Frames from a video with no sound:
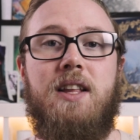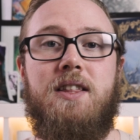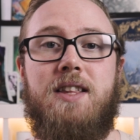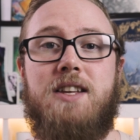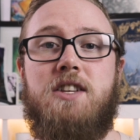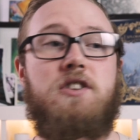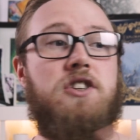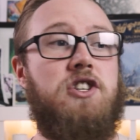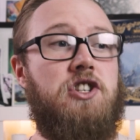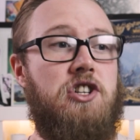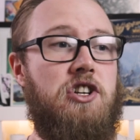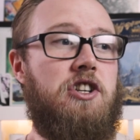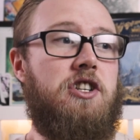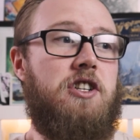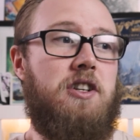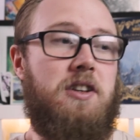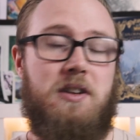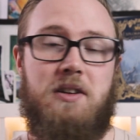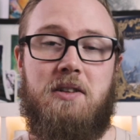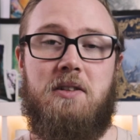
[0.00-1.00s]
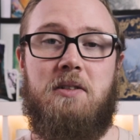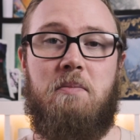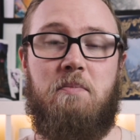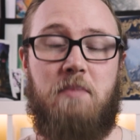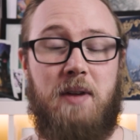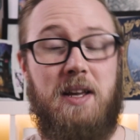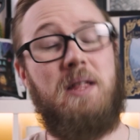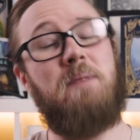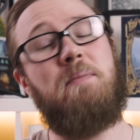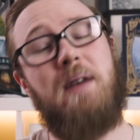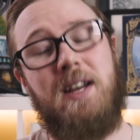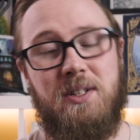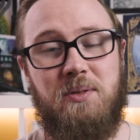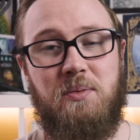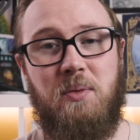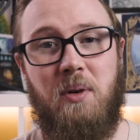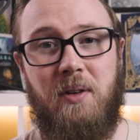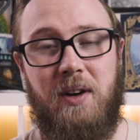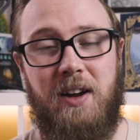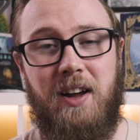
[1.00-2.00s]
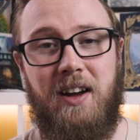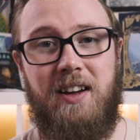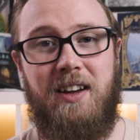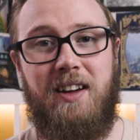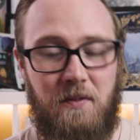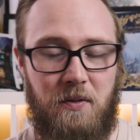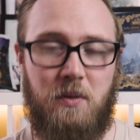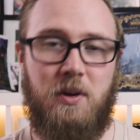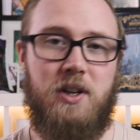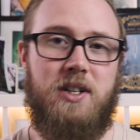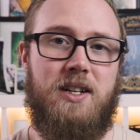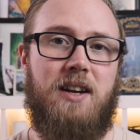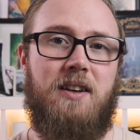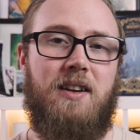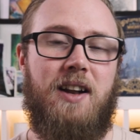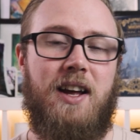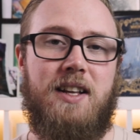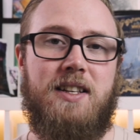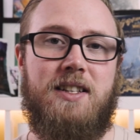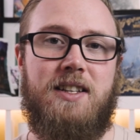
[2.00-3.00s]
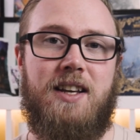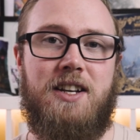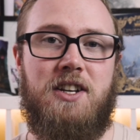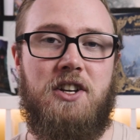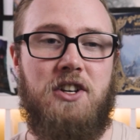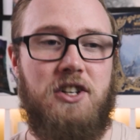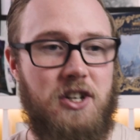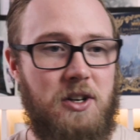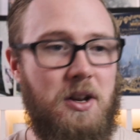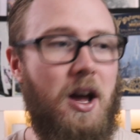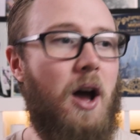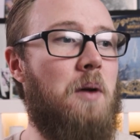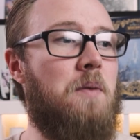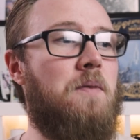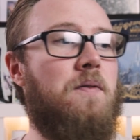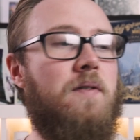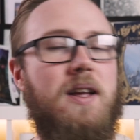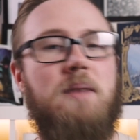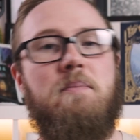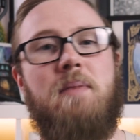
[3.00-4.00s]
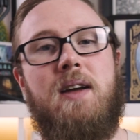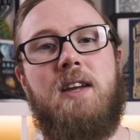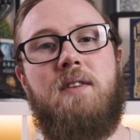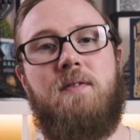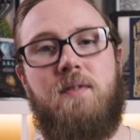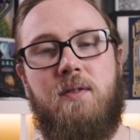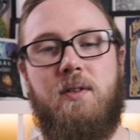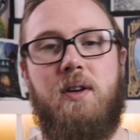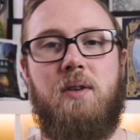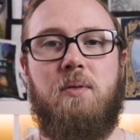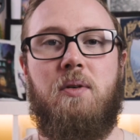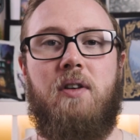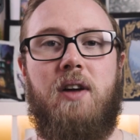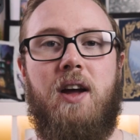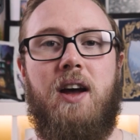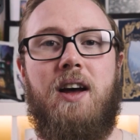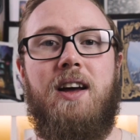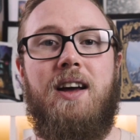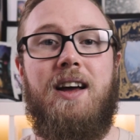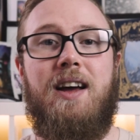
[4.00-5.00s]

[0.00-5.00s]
then you should be the best warrior for Shadowlands, and you should hopefully make Fury Warrior